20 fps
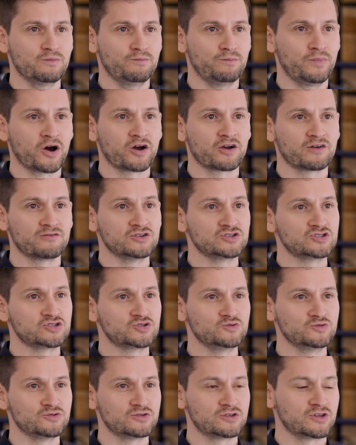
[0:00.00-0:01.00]
part of the
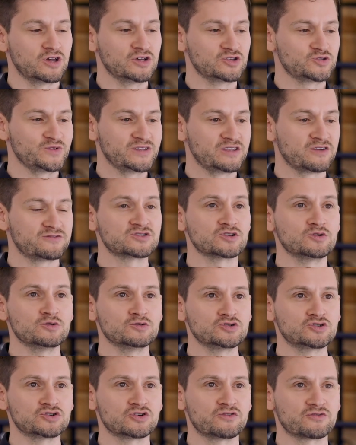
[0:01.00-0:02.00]
suite of
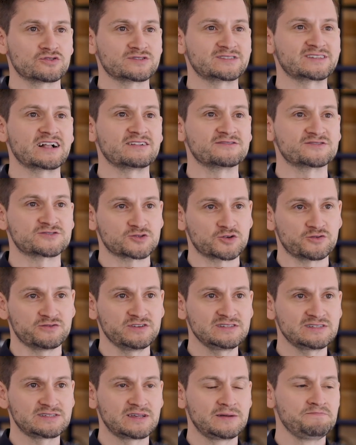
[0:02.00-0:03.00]
solutions for
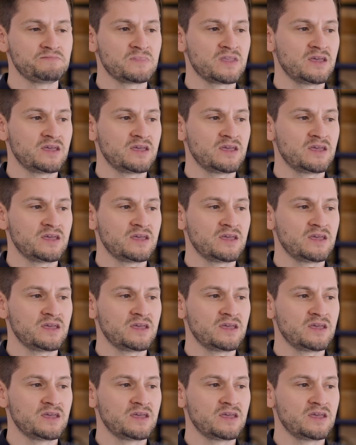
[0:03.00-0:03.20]
self-service.